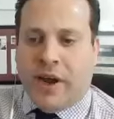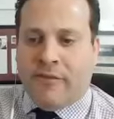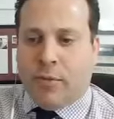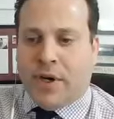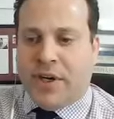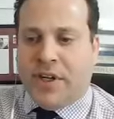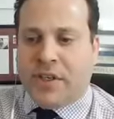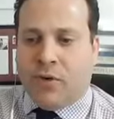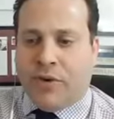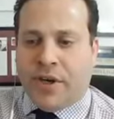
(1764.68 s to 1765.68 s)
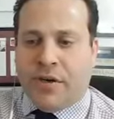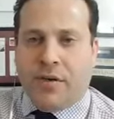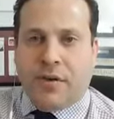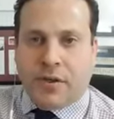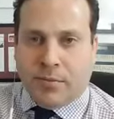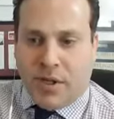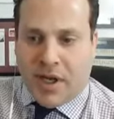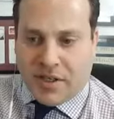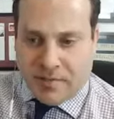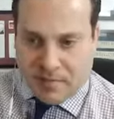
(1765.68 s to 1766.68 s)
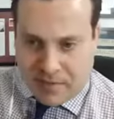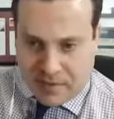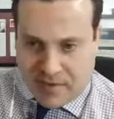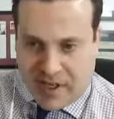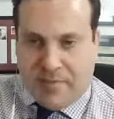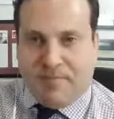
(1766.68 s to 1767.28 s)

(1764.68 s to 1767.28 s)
Everybody needs to go read your blogs. Good night.